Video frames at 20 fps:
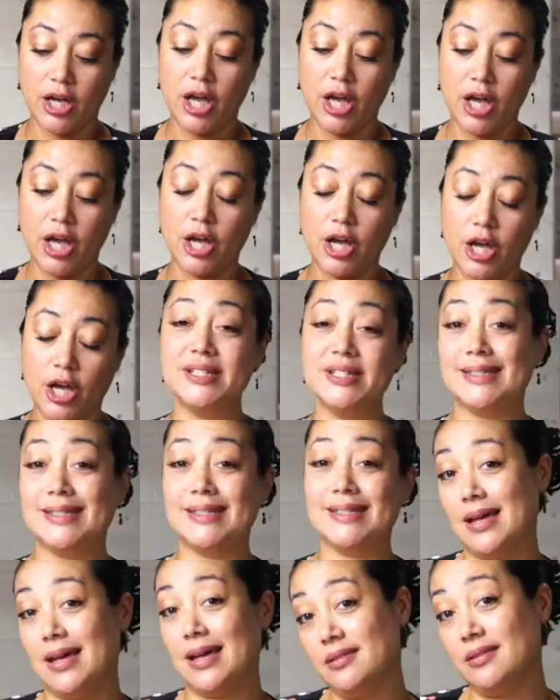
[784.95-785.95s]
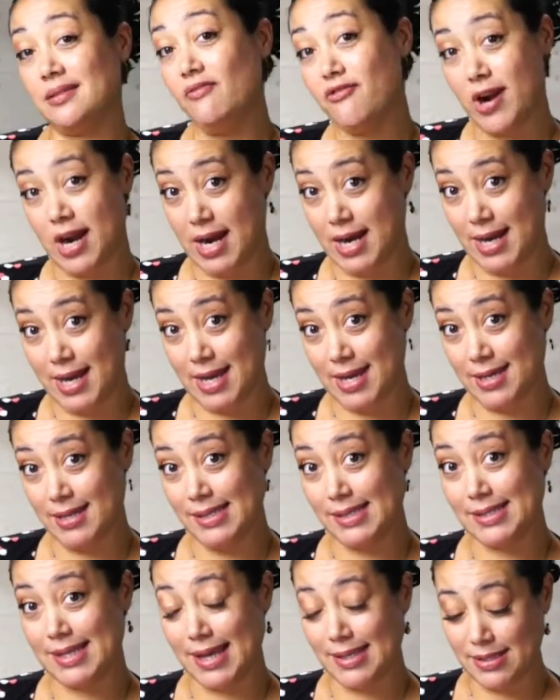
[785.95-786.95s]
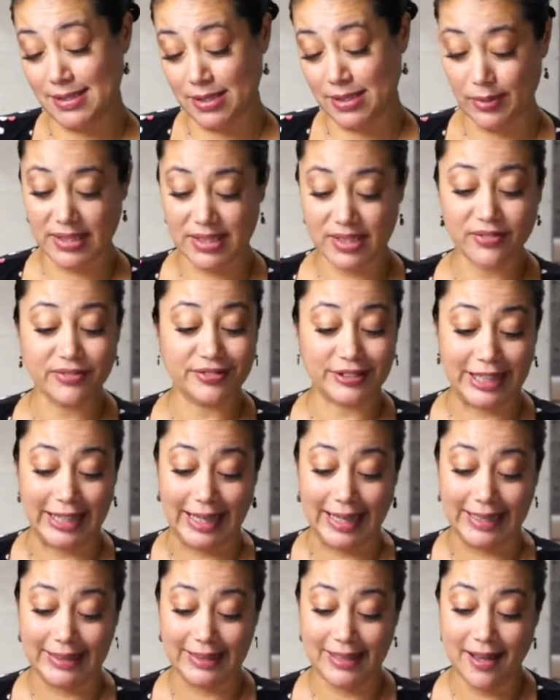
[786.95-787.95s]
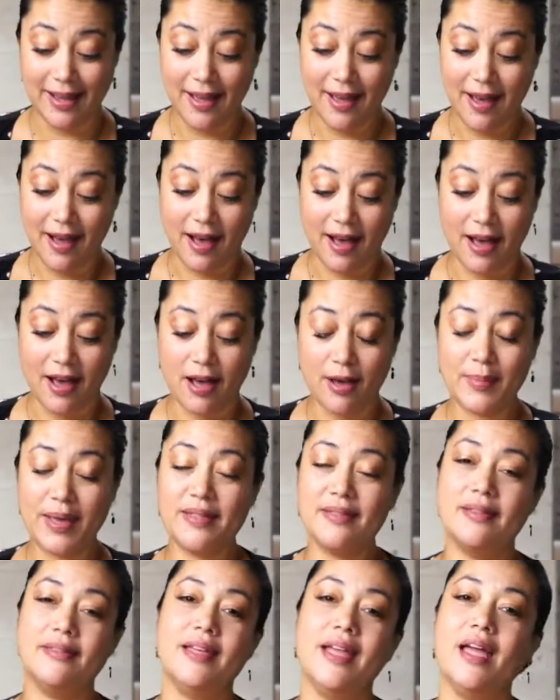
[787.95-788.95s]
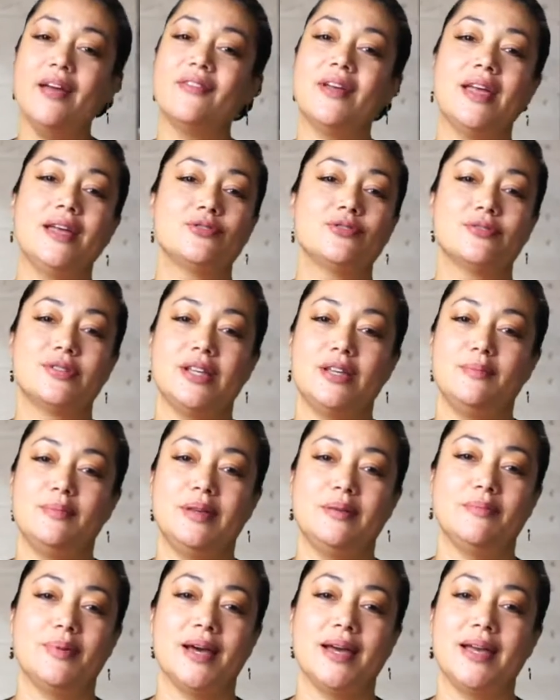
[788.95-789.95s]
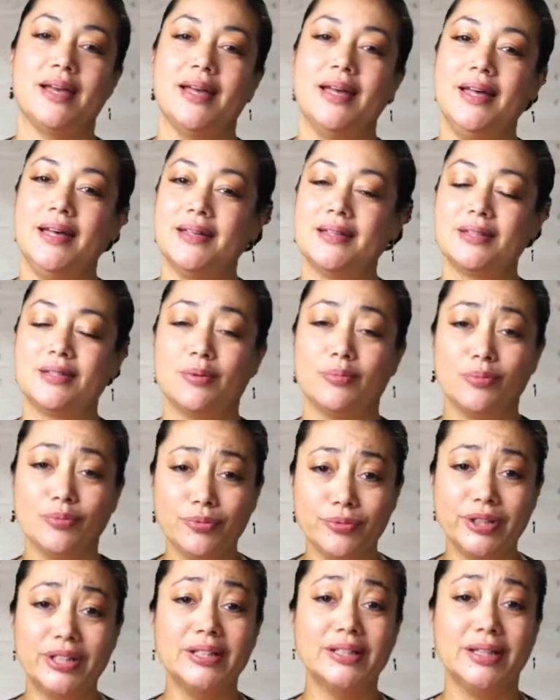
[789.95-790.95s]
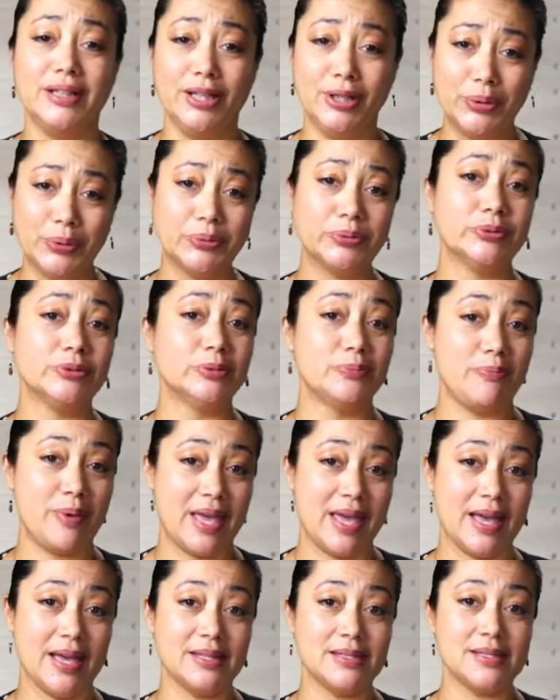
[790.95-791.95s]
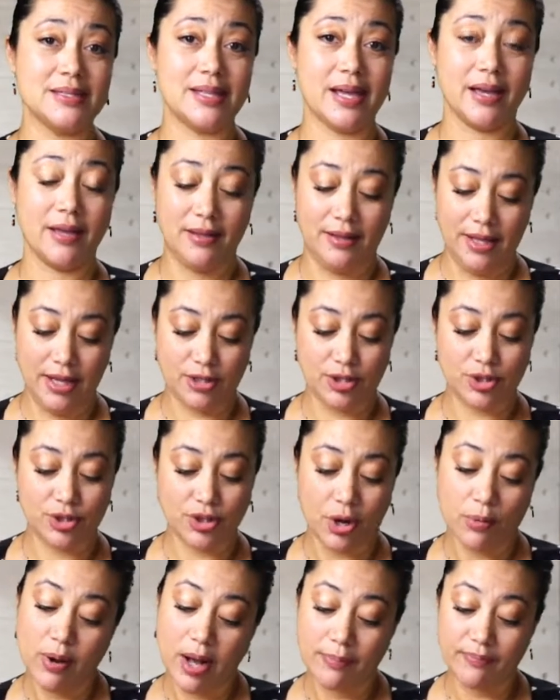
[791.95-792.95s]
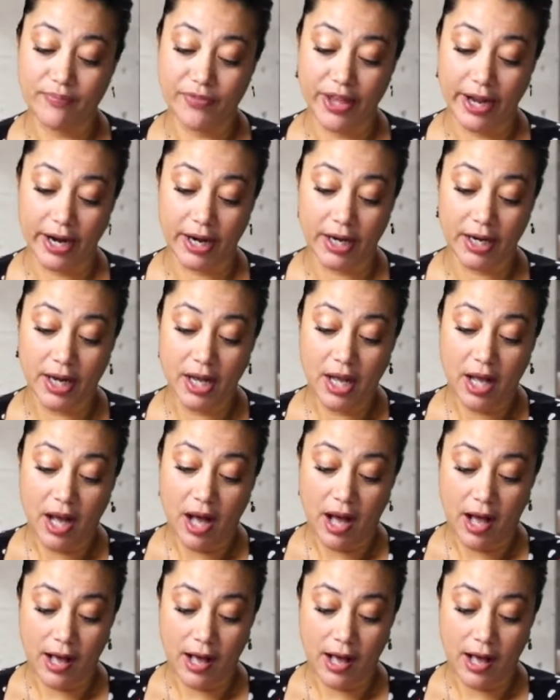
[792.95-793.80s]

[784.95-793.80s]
country dance lessons on Fridays. That's always fun. And then they have entertainment by some really cool bands that show up there.